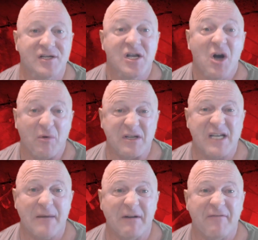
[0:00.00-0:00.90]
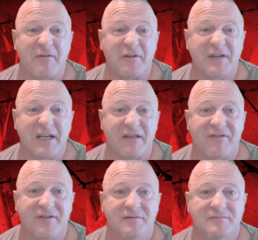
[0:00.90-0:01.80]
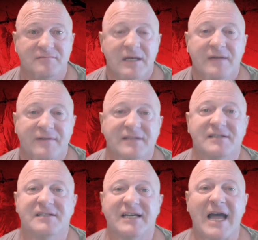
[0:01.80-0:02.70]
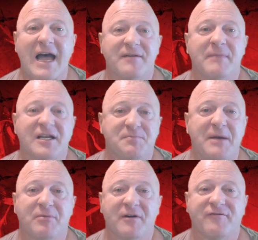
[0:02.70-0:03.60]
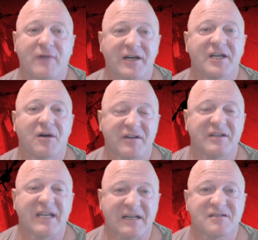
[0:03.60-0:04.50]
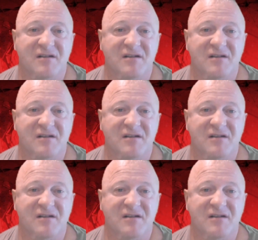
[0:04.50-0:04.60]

or he's coming for their teeth. This is the guy that makes people afraid to go to the dentist's